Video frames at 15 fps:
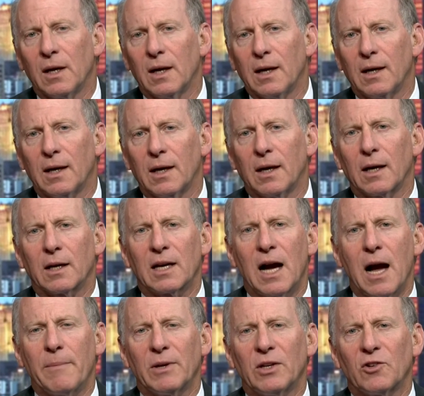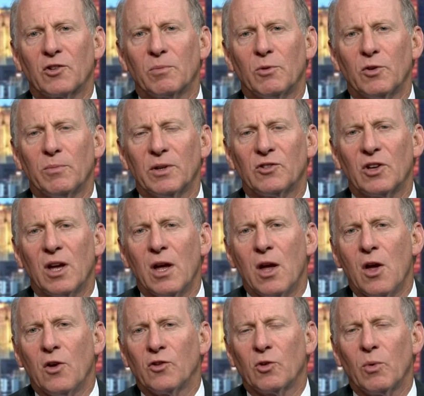uh, communist movements.
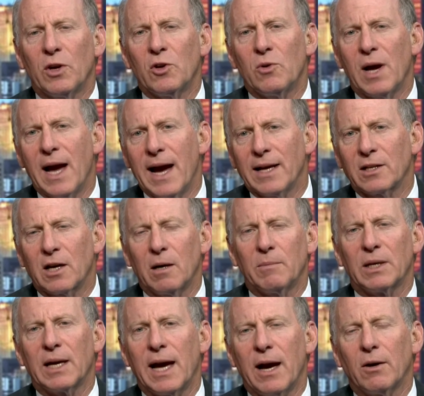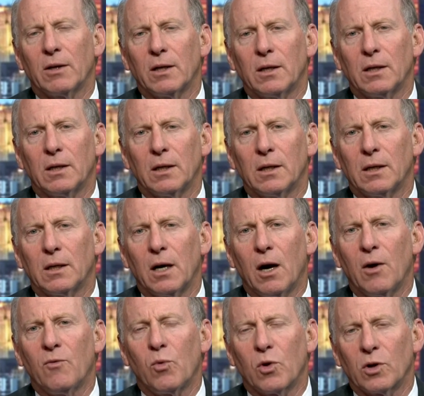So what you had coming out uh,
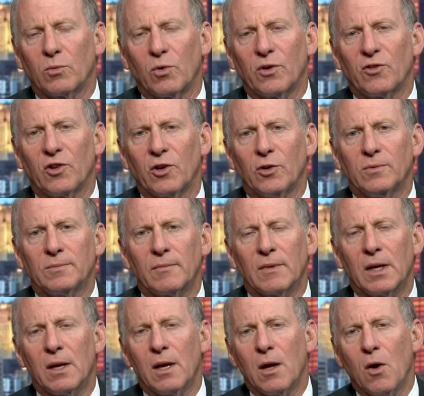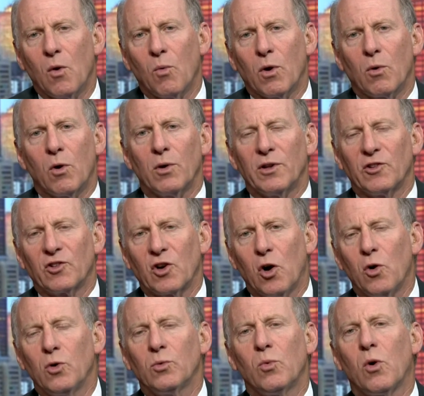of World War Two were all these
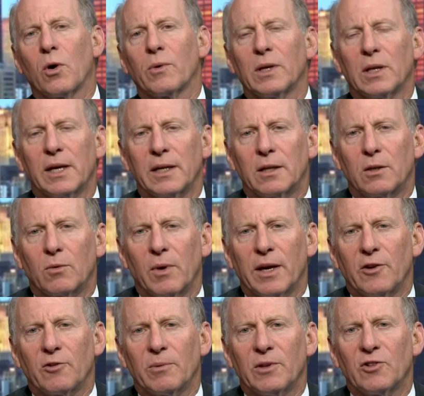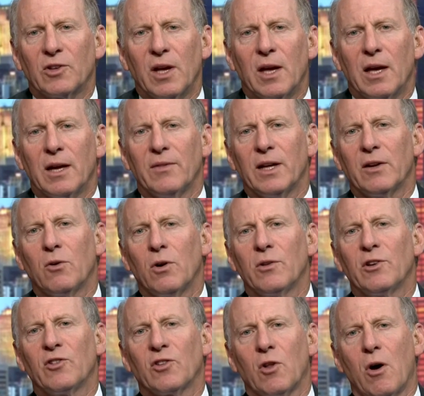Cold War-related arrangements, and then all
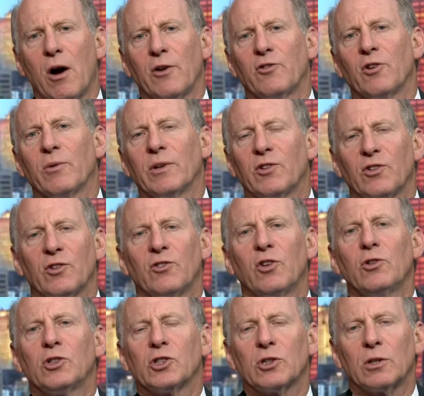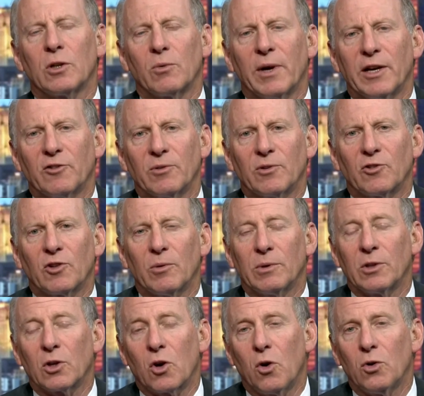these larger institutional arrangements. So when
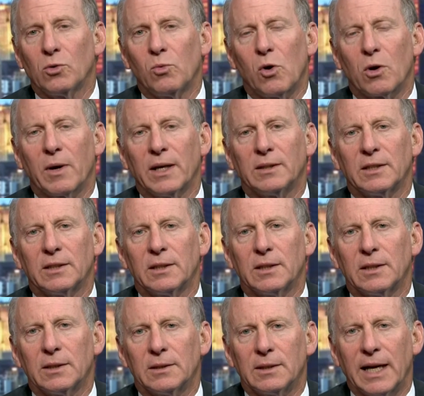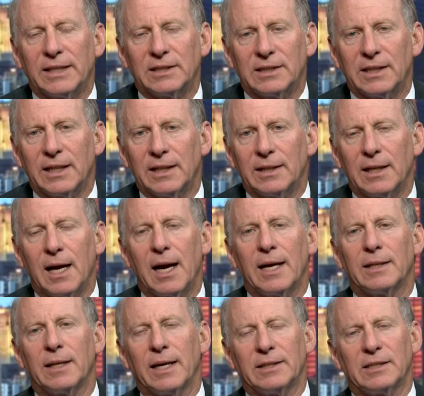the Cold War ended in nineteen
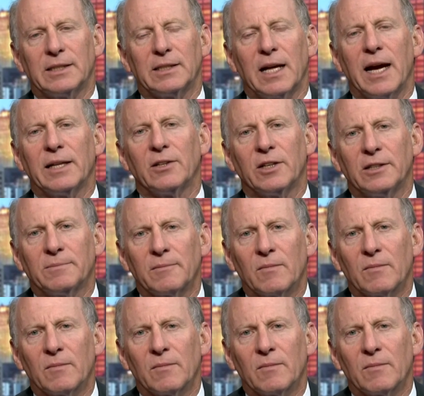eighty-nine, nineteen ninety,